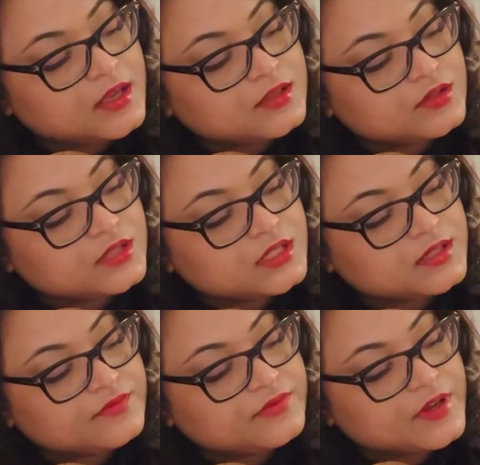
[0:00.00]
So this is
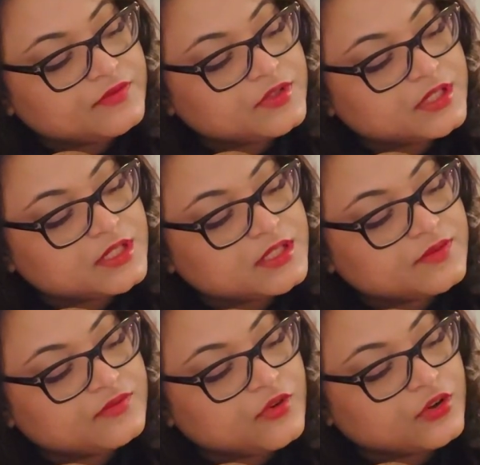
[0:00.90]
the 5th, this is the
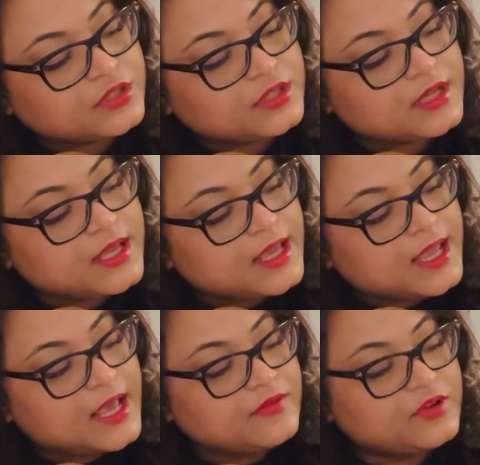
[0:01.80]
4th,
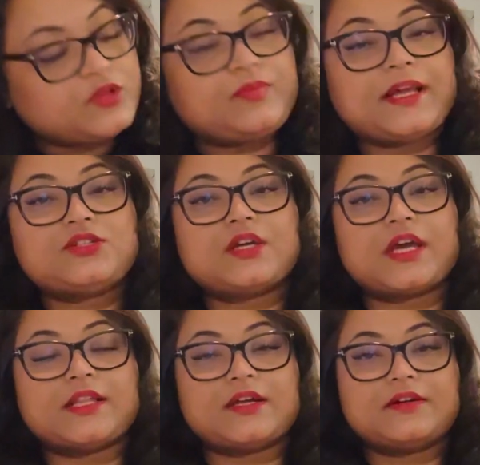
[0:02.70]
and when you play
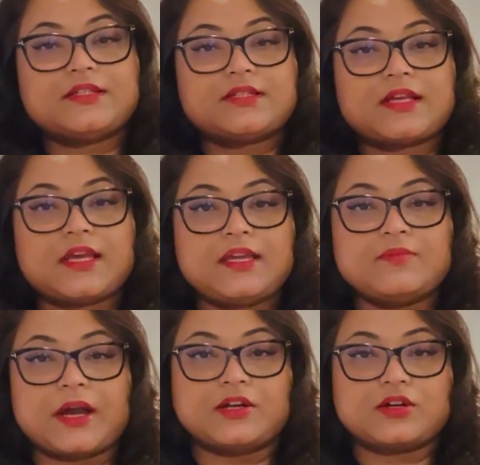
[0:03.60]
together, it's an E
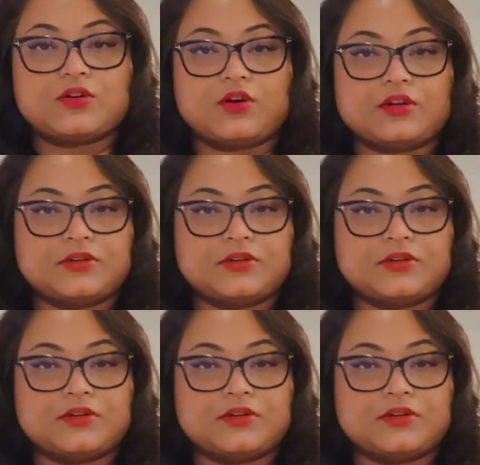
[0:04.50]
minor chord.